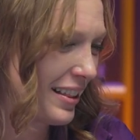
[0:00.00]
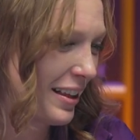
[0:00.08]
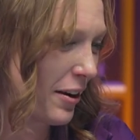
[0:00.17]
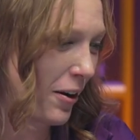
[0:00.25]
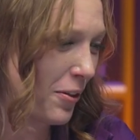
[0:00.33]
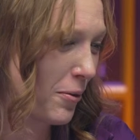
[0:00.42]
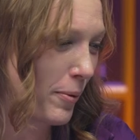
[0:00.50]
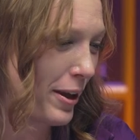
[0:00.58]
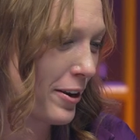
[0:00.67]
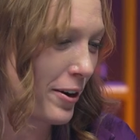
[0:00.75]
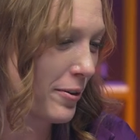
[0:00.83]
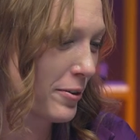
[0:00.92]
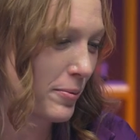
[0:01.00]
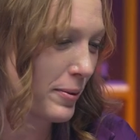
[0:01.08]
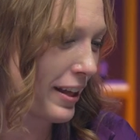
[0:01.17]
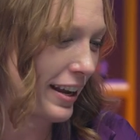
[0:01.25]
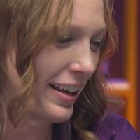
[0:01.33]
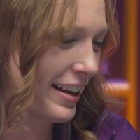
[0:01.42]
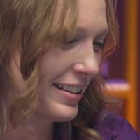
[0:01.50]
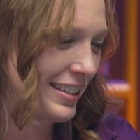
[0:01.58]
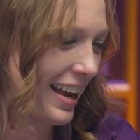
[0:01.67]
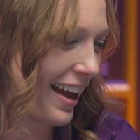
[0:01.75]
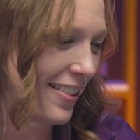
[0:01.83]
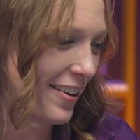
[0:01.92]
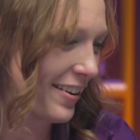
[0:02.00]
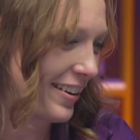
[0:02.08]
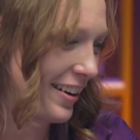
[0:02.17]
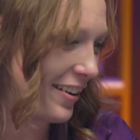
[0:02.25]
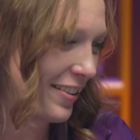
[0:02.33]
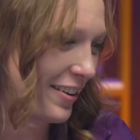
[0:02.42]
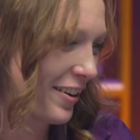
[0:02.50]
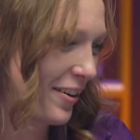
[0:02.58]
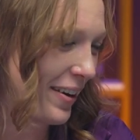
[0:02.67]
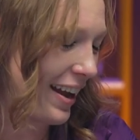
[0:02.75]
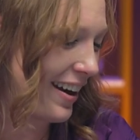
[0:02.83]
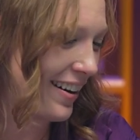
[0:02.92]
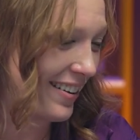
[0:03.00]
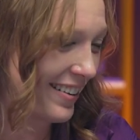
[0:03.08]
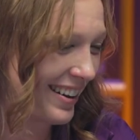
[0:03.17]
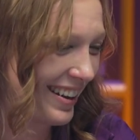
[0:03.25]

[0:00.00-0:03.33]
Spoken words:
all the widows would get together, they were going out.